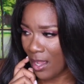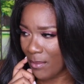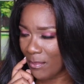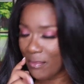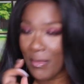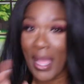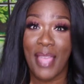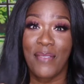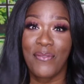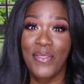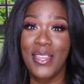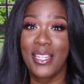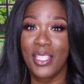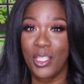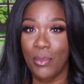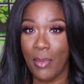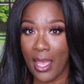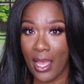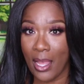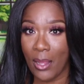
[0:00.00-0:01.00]

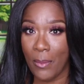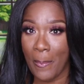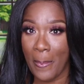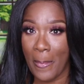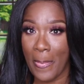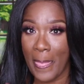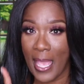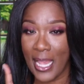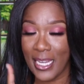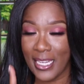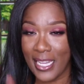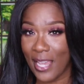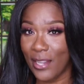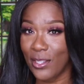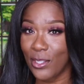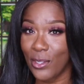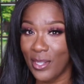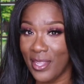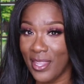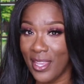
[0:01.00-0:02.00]
MyFitnessPal. I
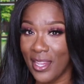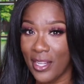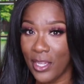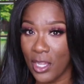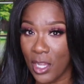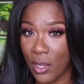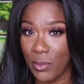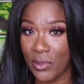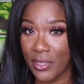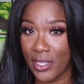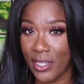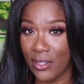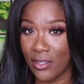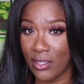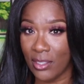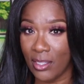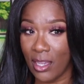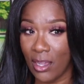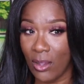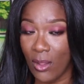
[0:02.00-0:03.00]
downloaded that a couple of years
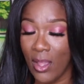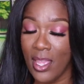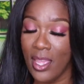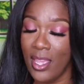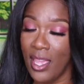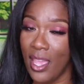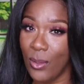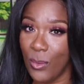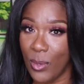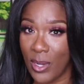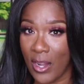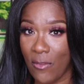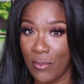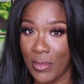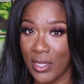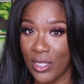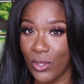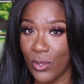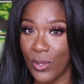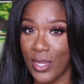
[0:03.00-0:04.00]
ago. And what I've
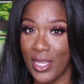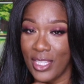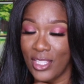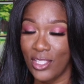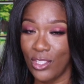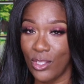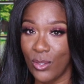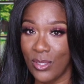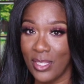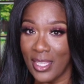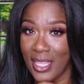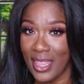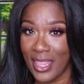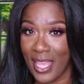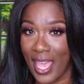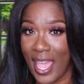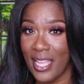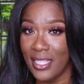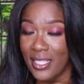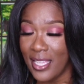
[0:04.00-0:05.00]
been doing is using
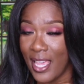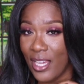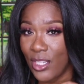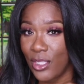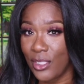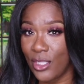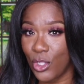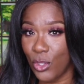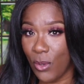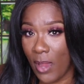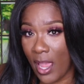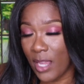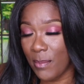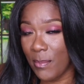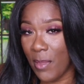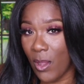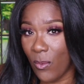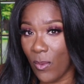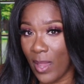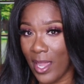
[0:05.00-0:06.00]
that to actually track
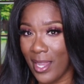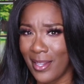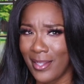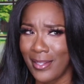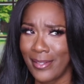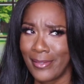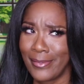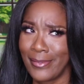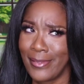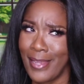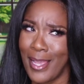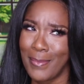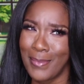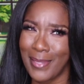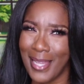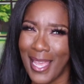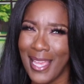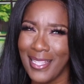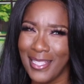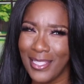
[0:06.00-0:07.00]
my weight. And I'm
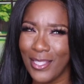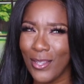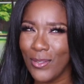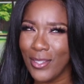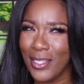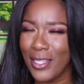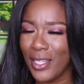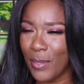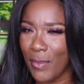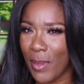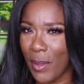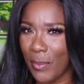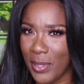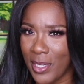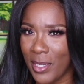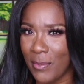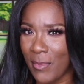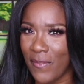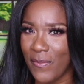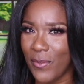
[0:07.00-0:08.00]
not so good about
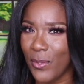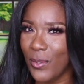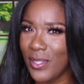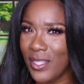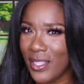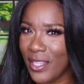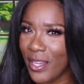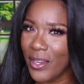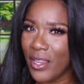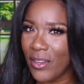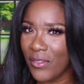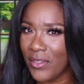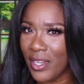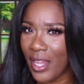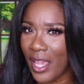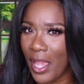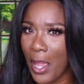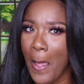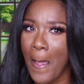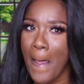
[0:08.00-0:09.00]
putting my foods in there every
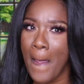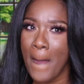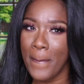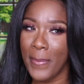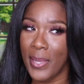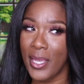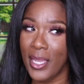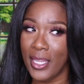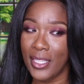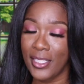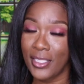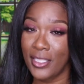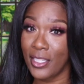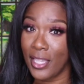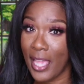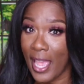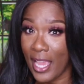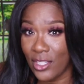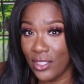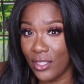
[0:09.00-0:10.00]
day, but to
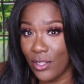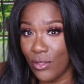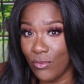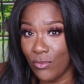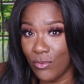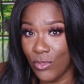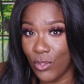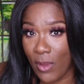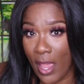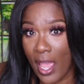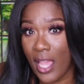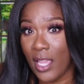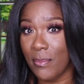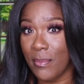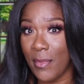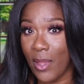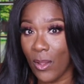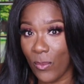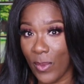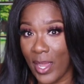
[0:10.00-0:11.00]
actually track
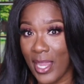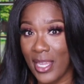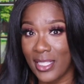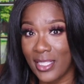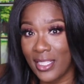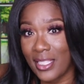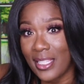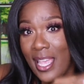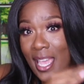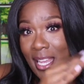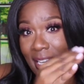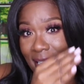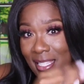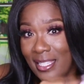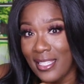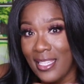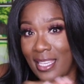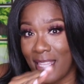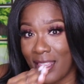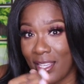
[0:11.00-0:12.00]
my weight and just kind of
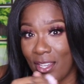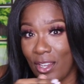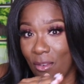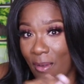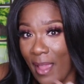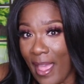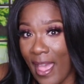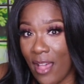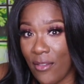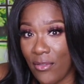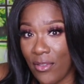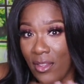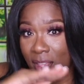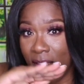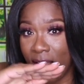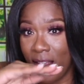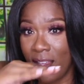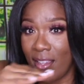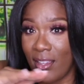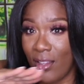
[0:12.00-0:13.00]
see the graph
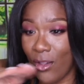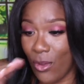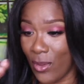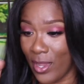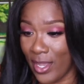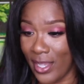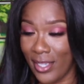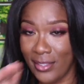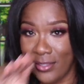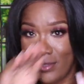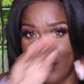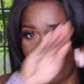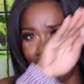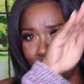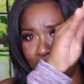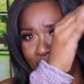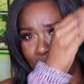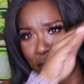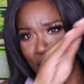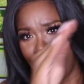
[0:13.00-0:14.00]
going, or I
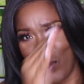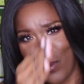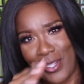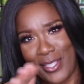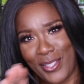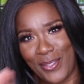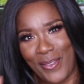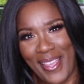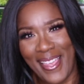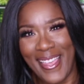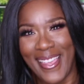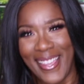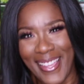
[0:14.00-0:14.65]
should be going this way,